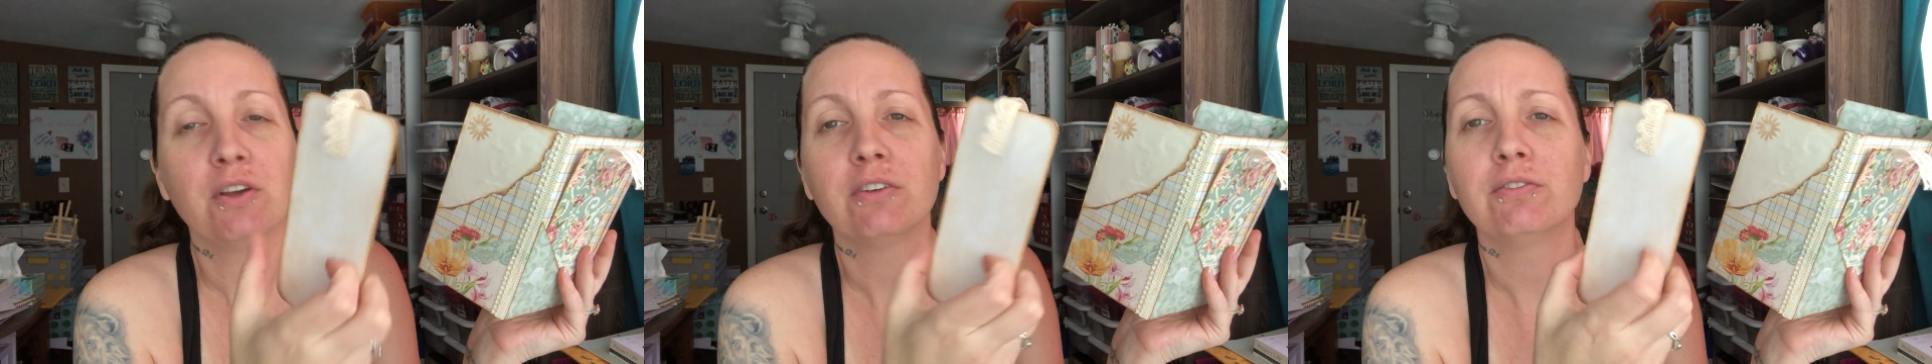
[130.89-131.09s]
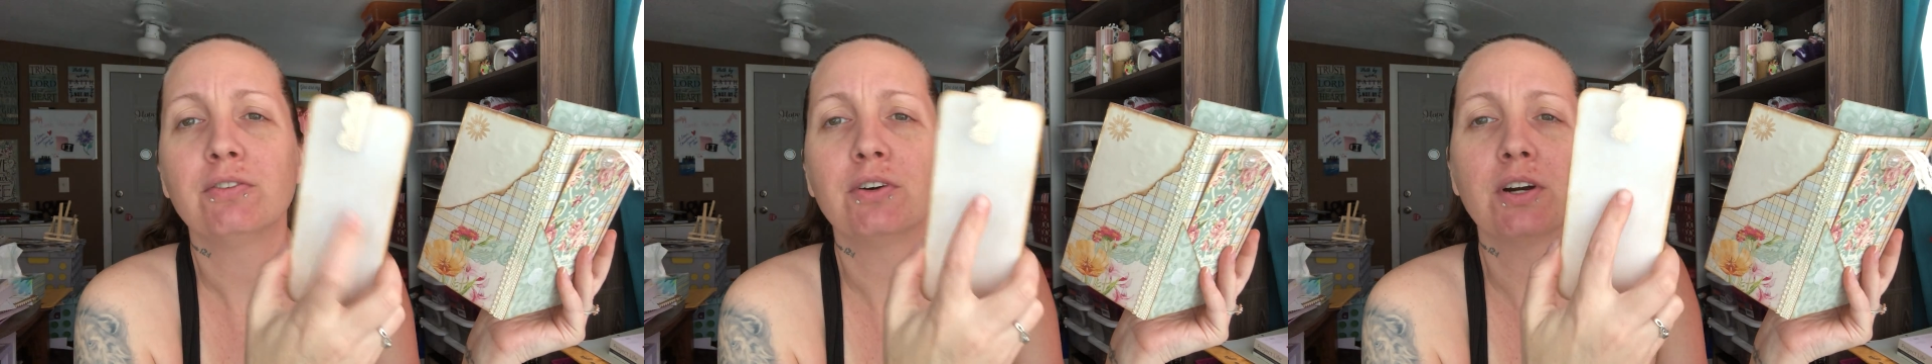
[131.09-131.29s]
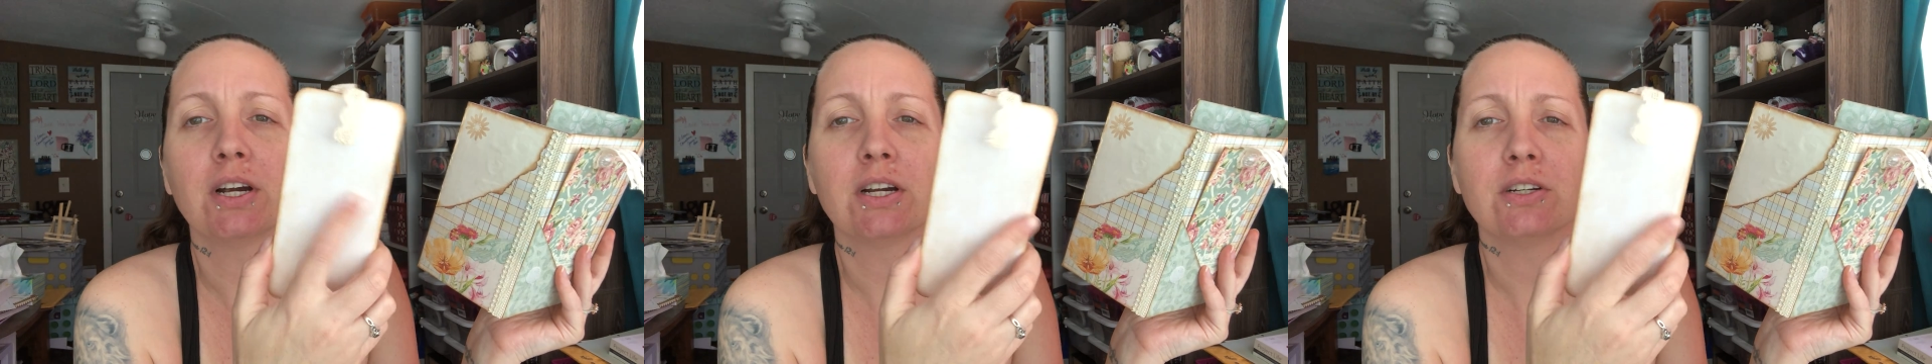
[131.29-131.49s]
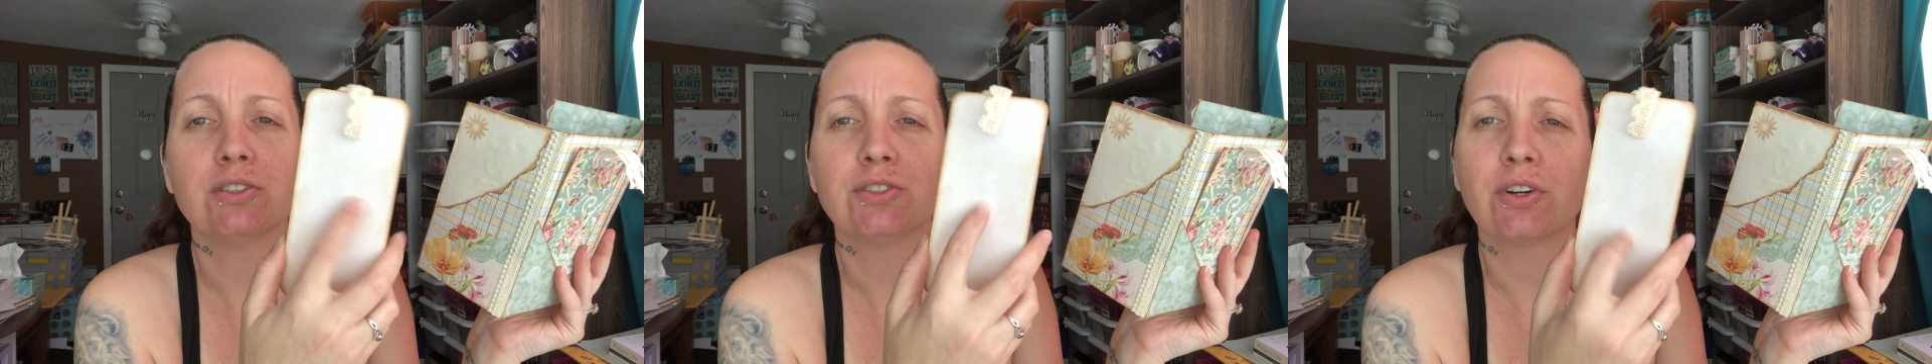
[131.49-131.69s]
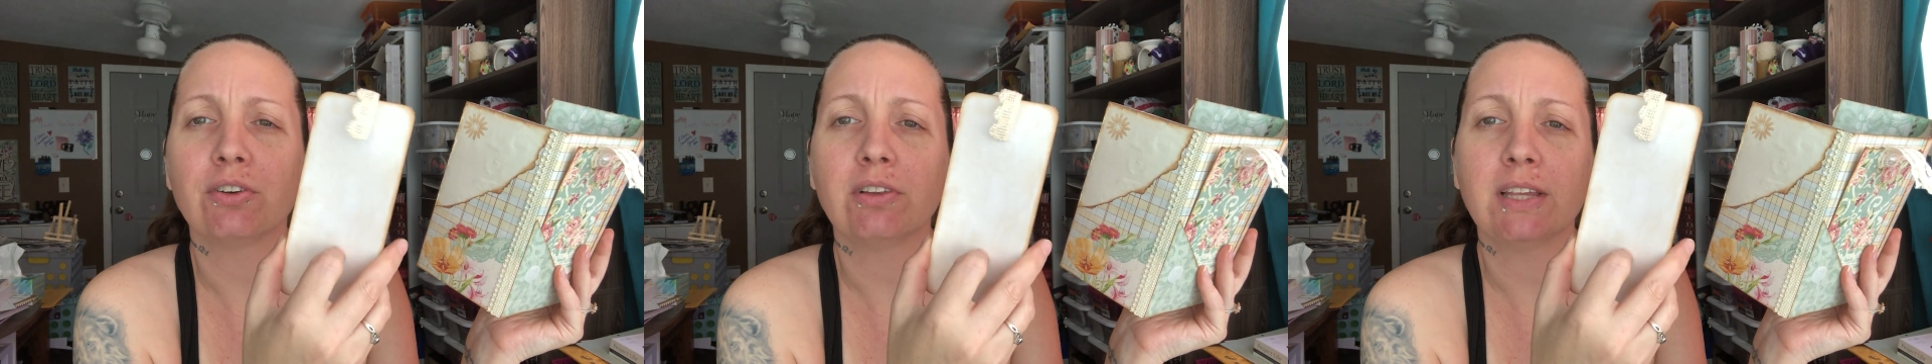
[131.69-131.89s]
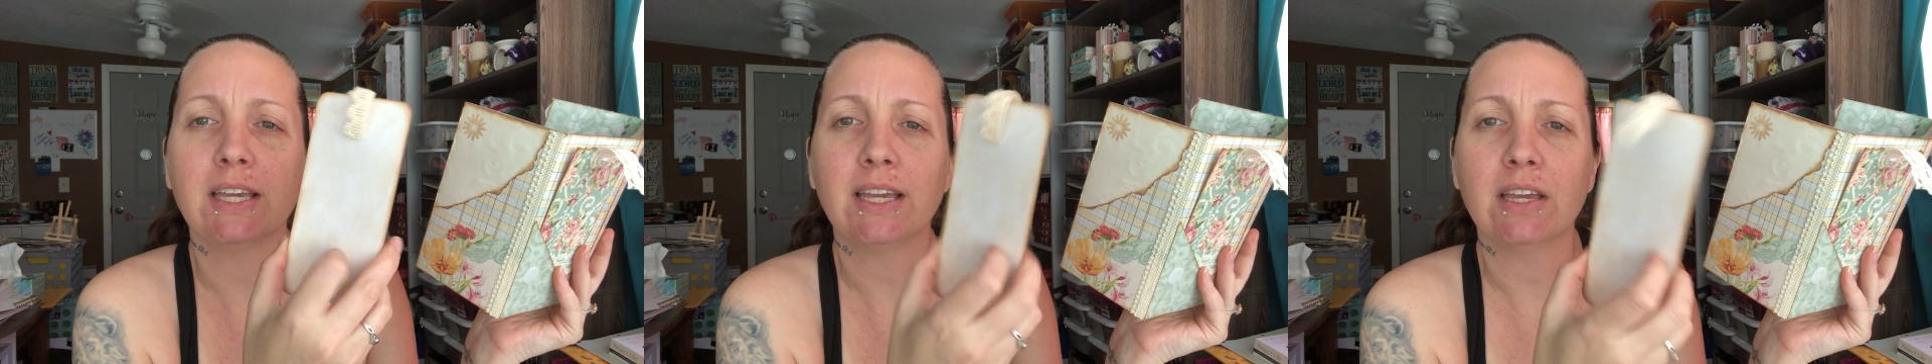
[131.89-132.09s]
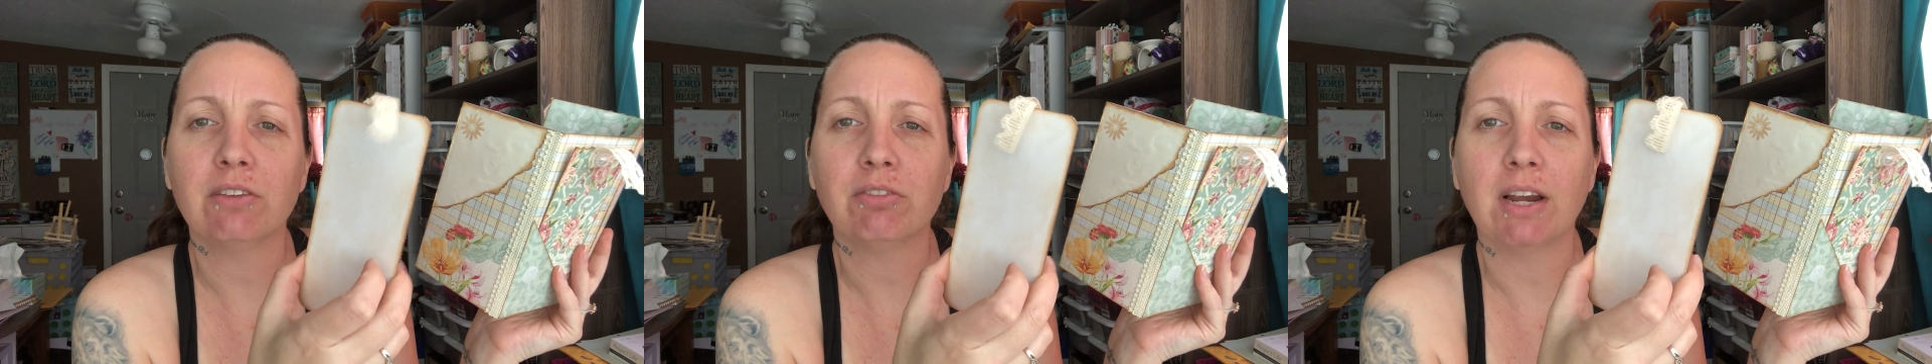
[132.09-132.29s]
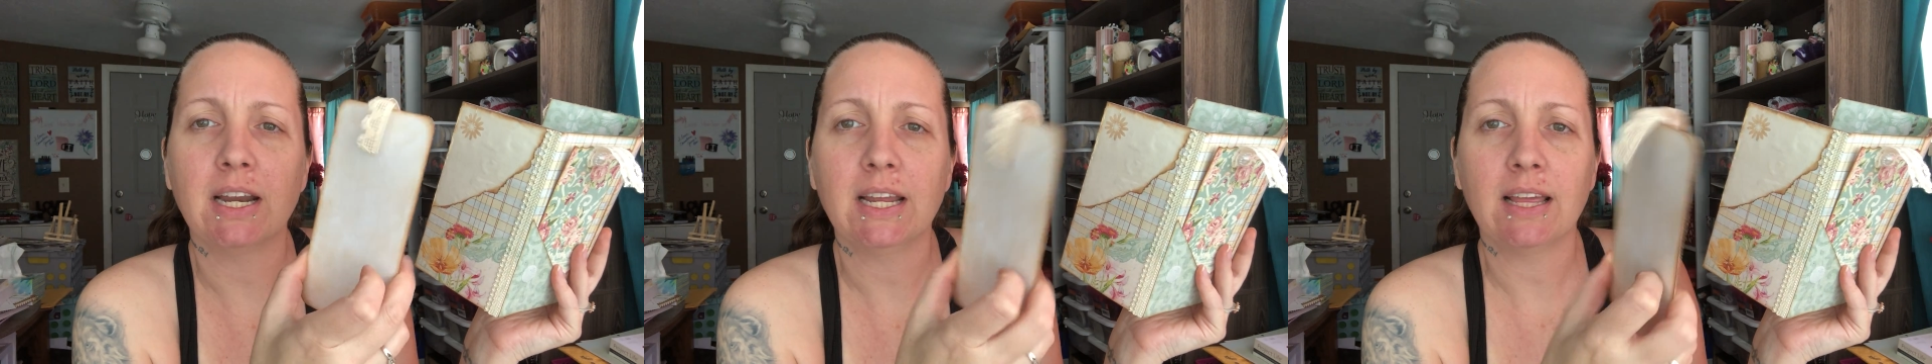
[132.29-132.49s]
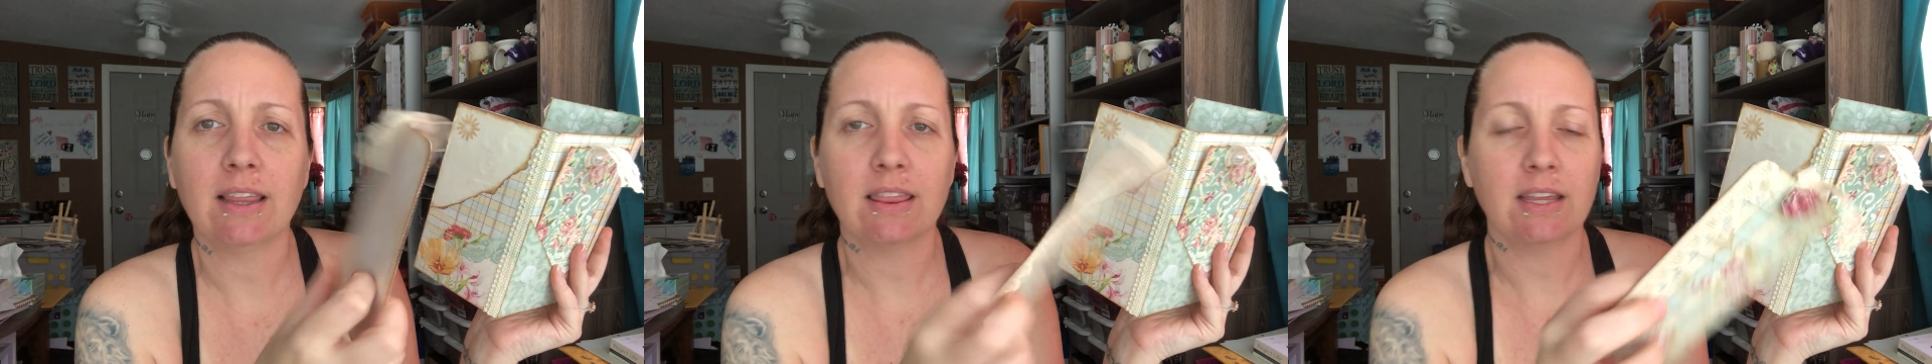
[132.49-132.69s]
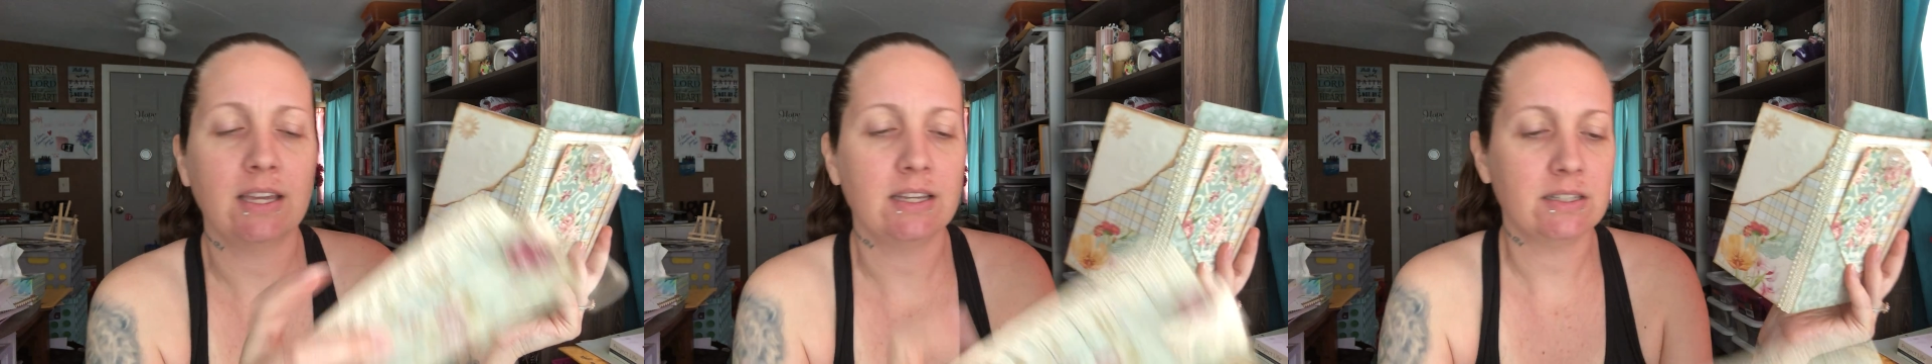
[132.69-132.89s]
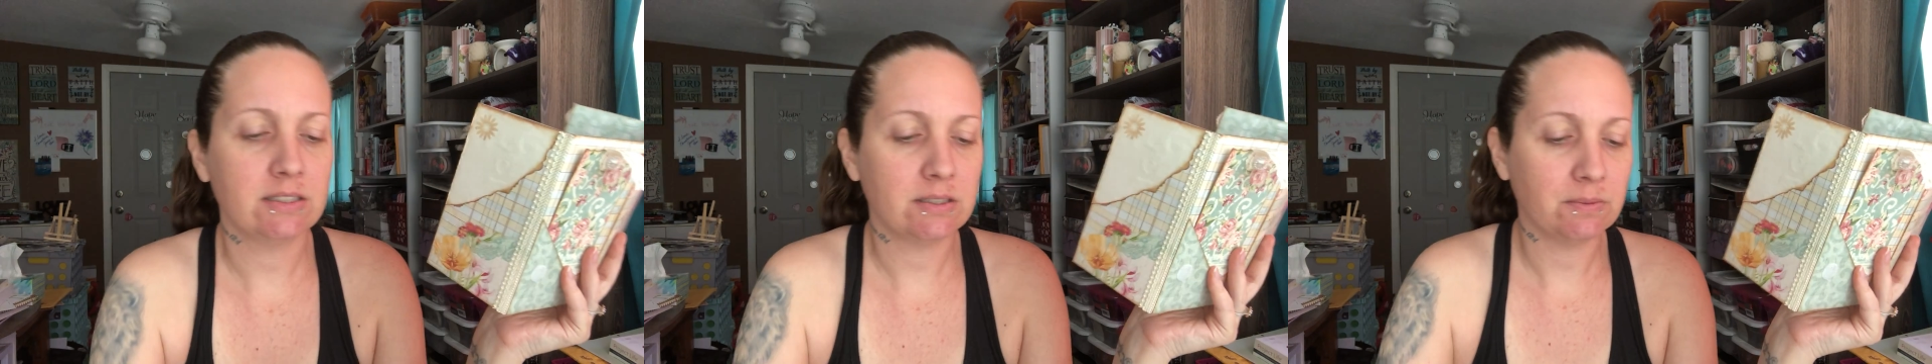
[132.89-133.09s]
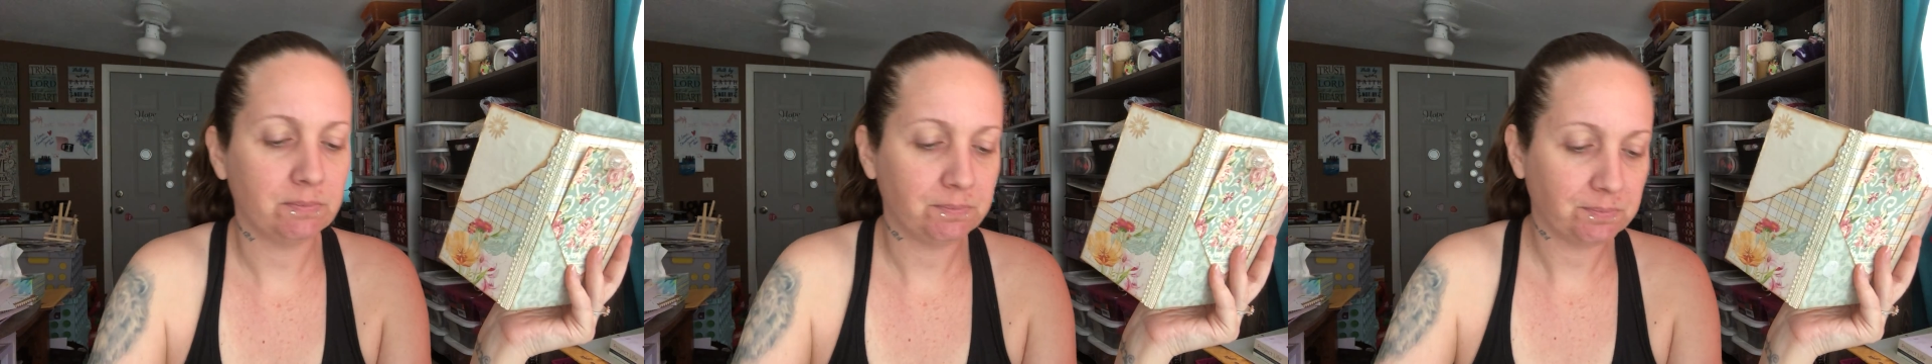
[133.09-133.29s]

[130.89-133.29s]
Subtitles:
for journaling and writing things.